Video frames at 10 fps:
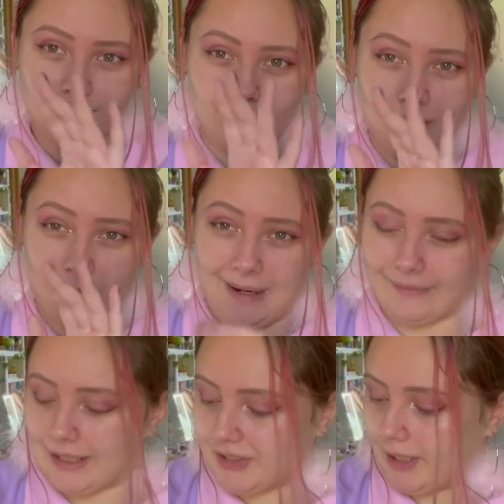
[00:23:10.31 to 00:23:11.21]
like
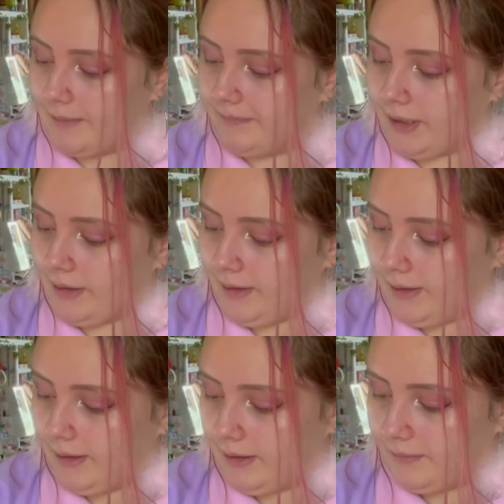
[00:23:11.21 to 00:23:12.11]
around that time,
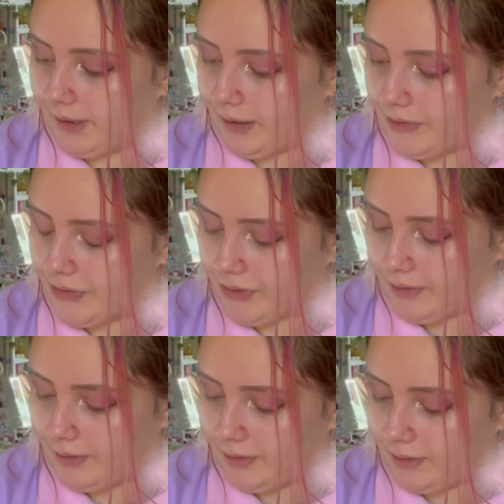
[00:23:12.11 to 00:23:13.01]
because
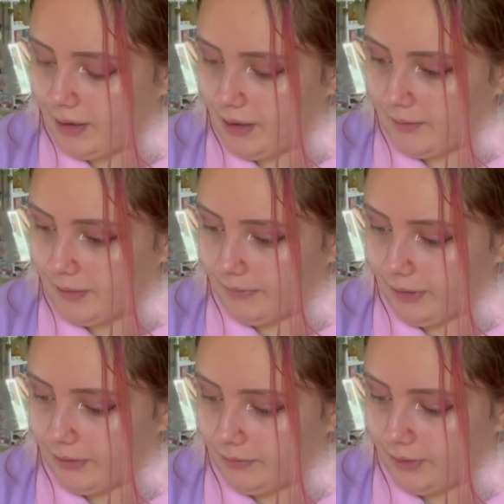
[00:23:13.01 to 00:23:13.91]
I
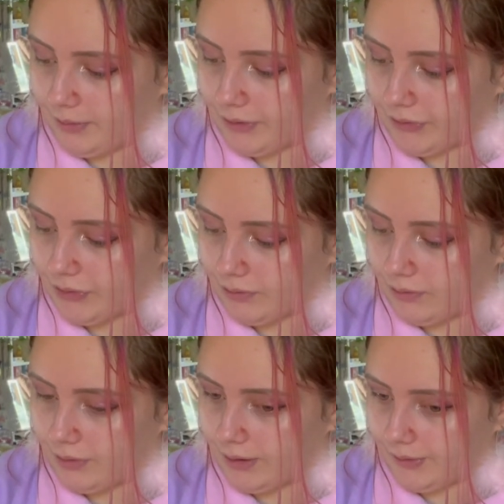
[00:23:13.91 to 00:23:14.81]
remember we were in school
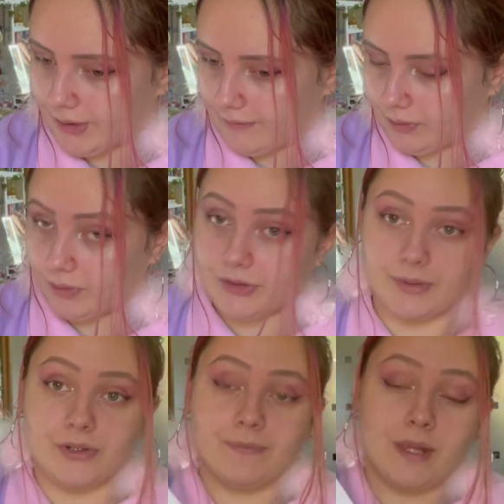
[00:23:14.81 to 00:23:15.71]
and it was after
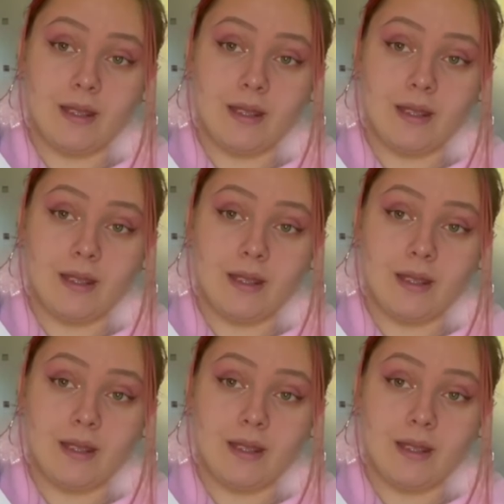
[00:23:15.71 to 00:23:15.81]
Christmas.